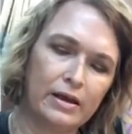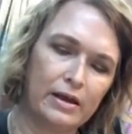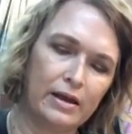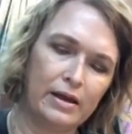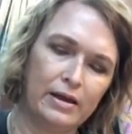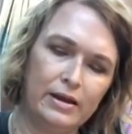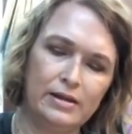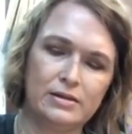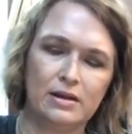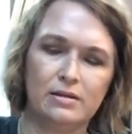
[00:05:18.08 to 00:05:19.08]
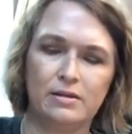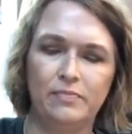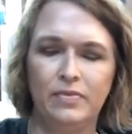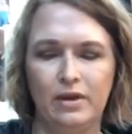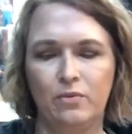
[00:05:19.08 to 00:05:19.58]
And he's got
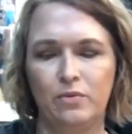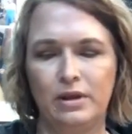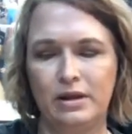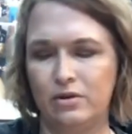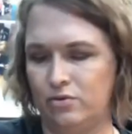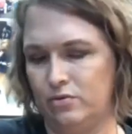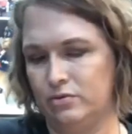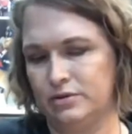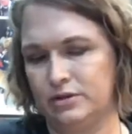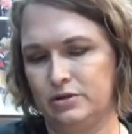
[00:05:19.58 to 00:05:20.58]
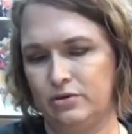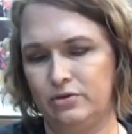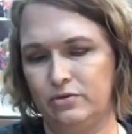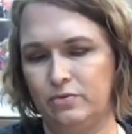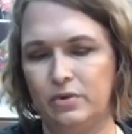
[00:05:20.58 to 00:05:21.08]
something really cool, so
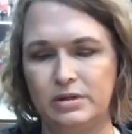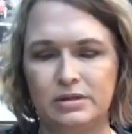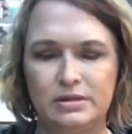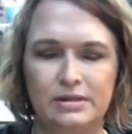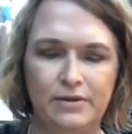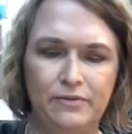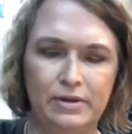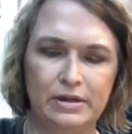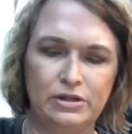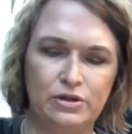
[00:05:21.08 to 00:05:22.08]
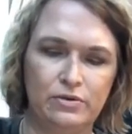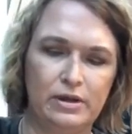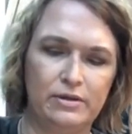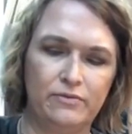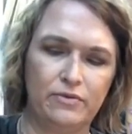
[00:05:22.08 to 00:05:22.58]
you'll want to definitely tune
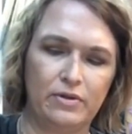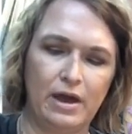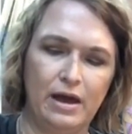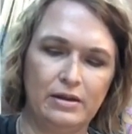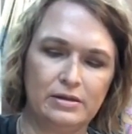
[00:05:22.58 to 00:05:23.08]
in for that.